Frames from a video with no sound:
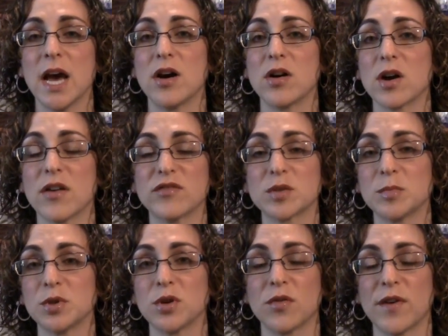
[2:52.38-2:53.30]
how
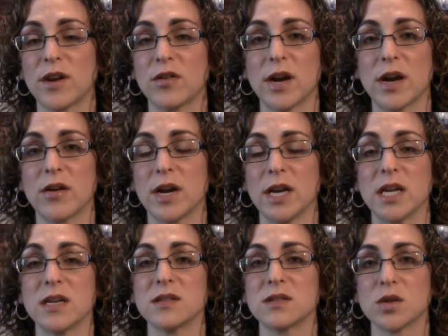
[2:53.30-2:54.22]
comfortable your veterinarian
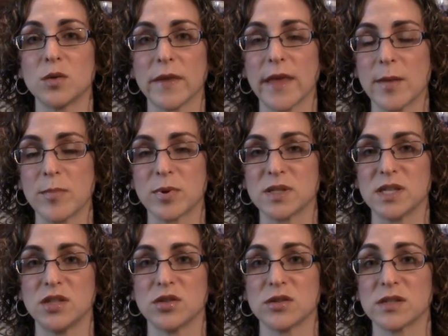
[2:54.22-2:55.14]
is doing that
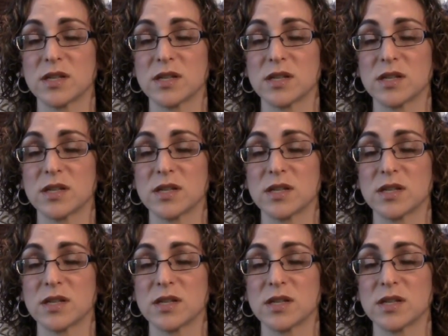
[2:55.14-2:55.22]
procedure.